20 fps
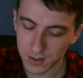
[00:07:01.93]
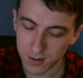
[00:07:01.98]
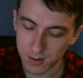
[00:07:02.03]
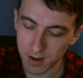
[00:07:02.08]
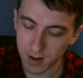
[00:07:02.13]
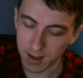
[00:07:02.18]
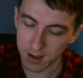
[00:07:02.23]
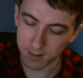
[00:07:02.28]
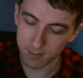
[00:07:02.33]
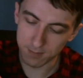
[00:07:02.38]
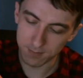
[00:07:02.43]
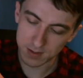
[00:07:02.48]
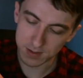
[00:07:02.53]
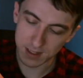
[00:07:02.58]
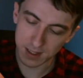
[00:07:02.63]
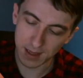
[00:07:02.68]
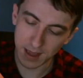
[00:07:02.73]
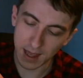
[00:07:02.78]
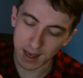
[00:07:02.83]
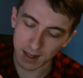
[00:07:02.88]
are
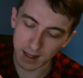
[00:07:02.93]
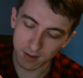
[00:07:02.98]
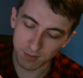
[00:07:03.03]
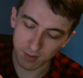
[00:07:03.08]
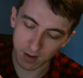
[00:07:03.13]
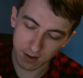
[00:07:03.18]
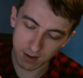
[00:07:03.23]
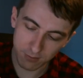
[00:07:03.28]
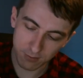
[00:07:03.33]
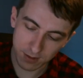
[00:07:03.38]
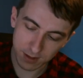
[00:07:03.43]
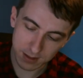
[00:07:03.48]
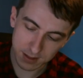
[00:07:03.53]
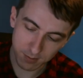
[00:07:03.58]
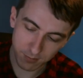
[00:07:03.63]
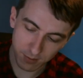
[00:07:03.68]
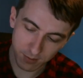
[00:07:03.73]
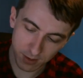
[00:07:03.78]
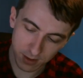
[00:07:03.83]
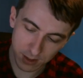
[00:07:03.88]
synthetic flavourings,
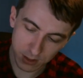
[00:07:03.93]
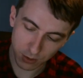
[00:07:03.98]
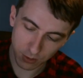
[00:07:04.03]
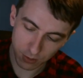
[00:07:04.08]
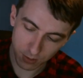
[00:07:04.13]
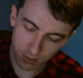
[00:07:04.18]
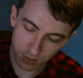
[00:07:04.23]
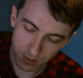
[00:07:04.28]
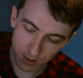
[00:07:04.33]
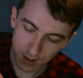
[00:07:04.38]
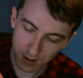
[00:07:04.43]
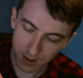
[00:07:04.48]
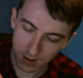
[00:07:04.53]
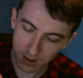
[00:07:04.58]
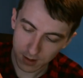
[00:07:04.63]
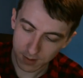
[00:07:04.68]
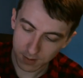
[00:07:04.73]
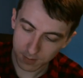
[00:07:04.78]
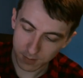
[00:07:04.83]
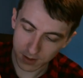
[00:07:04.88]
I'm fairly sure,
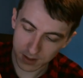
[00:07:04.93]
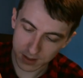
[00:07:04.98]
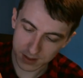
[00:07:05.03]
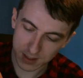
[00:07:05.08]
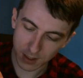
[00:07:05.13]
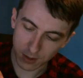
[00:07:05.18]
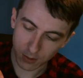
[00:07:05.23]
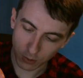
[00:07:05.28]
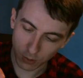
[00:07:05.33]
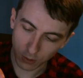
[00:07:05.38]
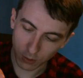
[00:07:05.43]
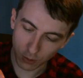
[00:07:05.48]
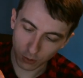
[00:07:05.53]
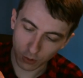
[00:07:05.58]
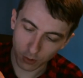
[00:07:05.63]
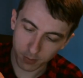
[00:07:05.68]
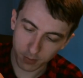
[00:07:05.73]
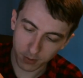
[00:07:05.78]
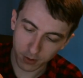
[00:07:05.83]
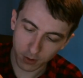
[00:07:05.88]
because they don't
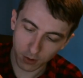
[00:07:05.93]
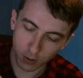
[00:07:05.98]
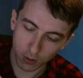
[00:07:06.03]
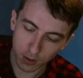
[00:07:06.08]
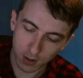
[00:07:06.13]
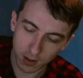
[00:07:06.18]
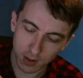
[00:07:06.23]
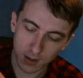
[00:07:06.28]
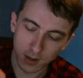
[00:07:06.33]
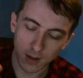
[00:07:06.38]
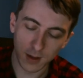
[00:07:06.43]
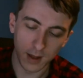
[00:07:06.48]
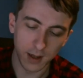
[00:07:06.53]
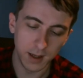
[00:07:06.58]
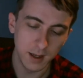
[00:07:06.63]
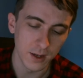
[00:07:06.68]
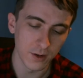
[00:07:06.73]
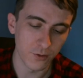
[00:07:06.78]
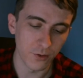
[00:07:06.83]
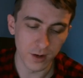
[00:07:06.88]
gunk up your coil
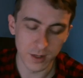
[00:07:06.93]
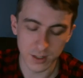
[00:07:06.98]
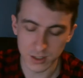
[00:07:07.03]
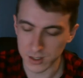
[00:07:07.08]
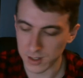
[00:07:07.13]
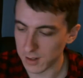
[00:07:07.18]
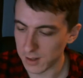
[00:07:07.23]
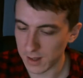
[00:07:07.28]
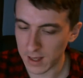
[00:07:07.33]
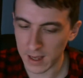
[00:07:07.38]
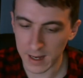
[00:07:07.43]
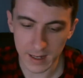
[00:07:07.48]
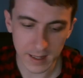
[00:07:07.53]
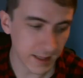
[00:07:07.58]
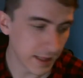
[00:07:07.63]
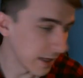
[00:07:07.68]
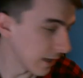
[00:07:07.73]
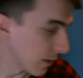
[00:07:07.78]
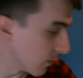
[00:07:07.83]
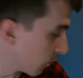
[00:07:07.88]
like a traditional
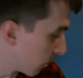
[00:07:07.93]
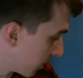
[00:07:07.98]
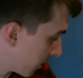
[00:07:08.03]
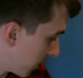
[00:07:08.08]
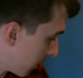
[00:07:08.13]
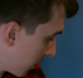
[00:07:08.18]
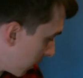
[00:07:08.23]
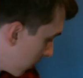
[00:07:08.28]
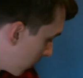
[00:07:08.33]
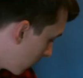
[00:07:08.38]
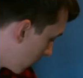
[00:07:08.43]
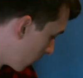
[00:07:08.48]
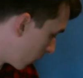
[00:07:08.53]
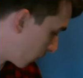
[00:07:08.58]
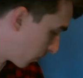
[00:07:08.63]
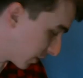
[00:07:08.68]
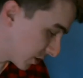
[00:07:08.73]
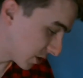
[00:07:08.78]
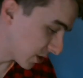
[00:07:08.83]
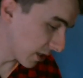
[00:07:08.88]
NET would,
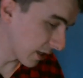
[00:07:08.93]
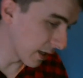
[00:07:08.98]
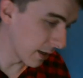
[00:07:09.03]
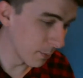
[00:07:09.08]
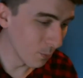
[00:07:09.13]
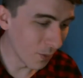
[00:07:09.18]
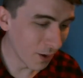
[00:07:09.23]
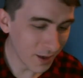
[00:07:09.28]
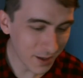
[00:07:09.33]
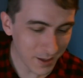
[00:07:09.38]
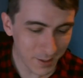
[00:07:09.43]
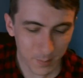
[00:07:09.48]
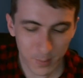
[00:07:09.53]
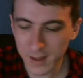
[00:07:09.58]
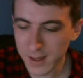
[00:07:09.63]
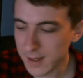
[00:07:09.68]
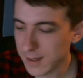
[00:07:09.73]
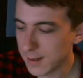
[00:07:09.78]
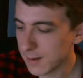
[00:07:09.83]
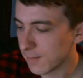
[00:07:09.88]
which, in my
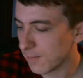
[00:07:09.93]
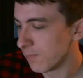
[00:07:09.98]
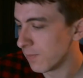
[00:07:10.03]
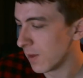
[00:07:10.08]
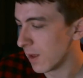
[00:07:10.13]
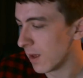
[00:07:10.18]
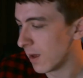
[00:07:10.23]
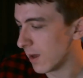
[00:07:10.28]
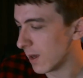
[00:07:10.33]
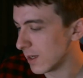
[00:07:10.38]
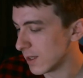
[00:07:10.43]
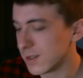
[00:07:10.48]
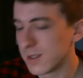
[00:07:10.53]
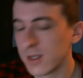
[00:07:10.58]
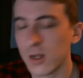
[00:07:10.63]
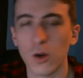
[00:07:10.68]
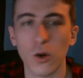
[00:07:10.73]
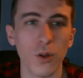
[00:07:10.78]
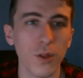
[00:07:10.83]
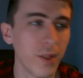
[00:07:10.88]
opinion, is
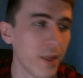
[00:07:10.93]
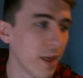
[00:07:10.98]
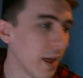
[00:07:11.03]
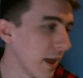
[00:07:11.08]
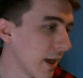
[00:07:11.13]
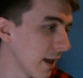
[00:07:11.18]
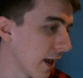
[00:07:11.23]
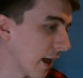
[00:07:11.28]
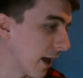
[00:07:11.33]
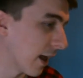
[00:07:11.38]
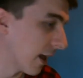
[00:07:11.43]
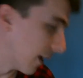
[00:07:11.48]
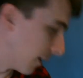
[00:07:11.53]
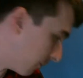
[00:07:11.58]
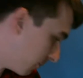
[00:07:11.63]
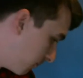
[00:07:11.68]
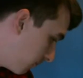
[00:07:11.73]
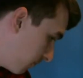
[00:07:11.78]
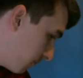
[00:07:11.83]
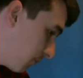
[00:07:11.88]
a good thing.
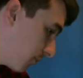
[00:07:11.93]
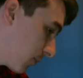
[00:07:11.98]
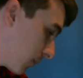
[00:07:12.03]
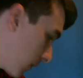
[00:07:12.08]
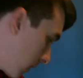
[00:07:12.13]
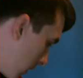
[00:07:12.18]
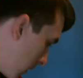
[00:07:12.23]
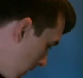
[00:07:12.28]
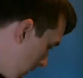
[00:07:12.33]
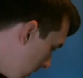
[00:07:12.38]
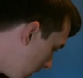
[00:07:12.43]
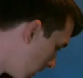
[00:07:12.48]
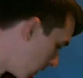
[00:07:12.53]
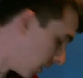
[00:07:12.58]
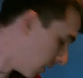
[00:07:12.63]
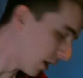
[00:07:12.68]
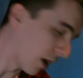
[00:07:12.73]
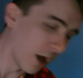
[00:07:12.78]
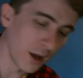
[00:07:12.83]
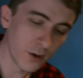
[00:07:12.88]

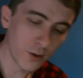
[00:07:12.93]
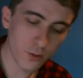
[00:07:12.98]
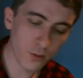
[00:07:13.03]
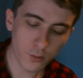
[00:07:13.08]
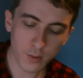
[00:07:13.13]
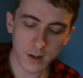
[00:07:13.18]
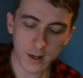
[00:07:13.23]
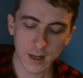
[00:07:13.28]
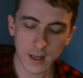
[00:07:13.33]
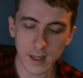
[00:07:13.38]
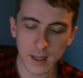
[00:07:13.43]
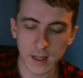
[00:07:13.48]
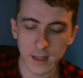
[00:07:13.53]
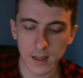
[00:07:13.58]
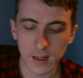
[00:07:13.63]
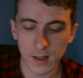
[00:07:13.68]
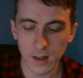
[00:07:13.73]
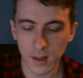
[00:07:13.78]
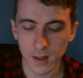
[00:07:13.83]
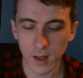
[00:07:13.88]
I don't
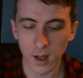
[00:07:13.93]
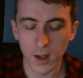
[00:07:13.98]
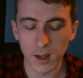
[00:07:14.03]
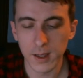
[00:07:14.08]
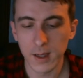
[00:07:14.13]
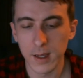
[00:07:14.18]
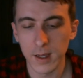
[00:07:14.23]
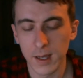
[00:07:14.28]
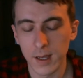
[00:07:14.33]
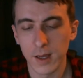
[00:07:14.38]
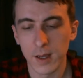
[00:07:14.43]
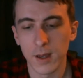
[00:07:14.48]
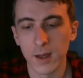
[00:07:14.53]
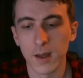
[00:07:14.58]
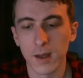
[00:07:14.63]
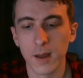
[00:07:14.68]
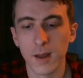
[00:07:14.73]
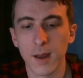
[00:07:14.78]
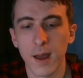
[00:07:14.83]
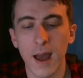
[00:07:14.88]
really like
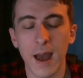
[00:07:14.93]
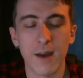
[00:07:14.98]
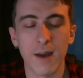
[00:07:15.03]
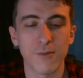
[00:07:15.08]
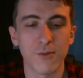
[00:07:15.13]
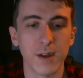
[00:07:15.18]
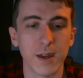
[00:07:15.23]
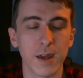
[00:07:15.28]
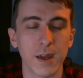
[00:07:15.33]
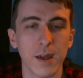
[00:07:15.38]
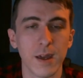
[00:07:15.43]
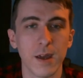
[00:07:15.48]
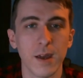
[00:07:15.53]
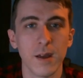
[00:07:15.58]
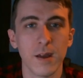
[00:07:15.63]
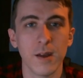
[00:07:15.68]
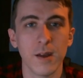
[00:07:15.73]
having